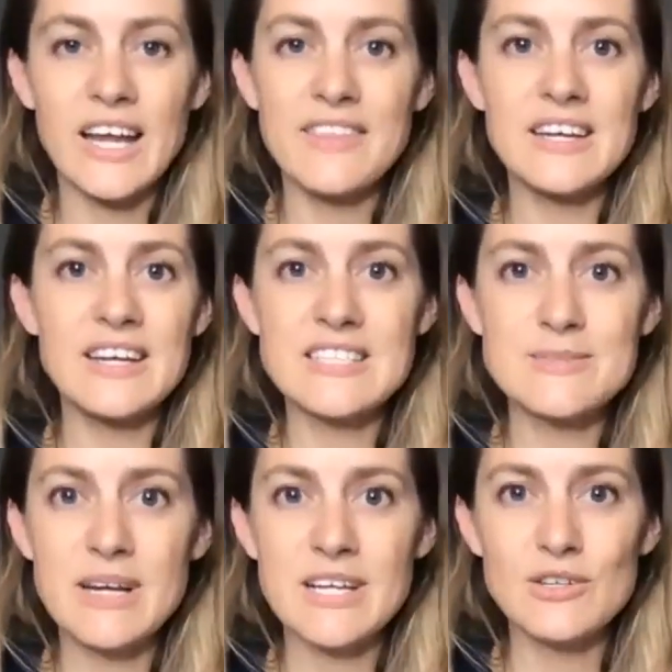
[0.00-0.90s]
And then next
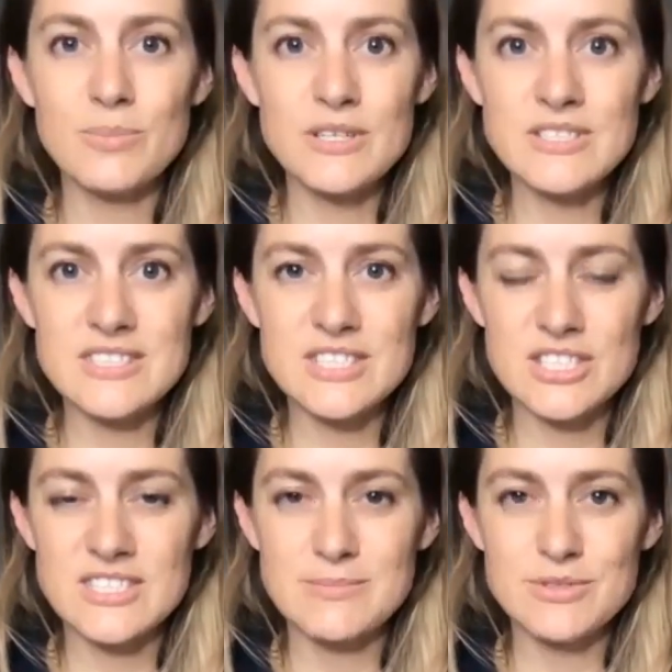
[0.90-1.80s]
minute, your person is
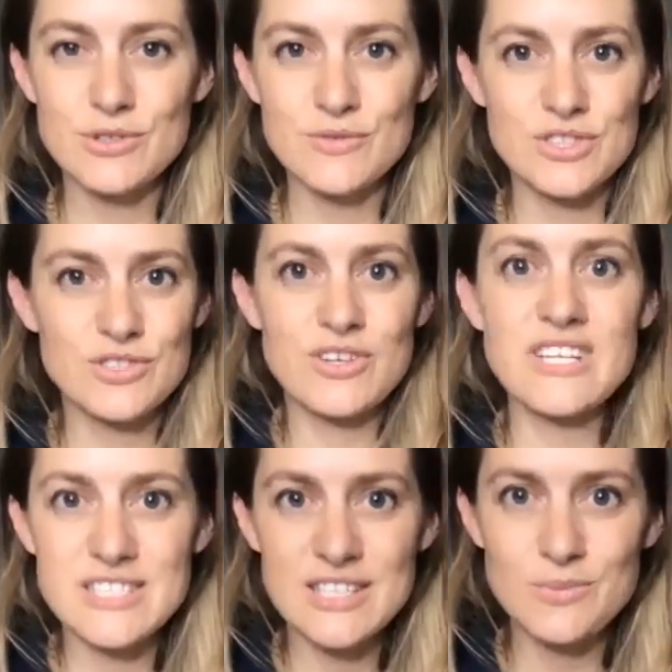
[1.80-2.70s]
just some sort of
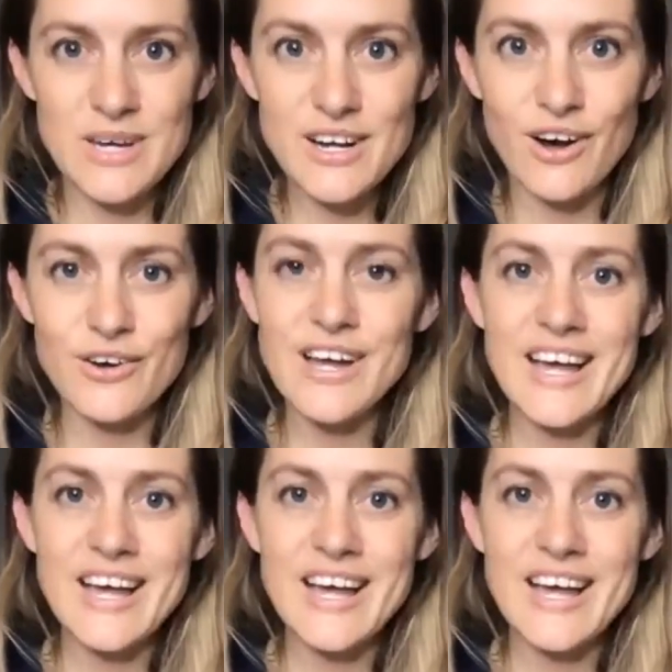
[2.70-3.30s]
discredited weirdo.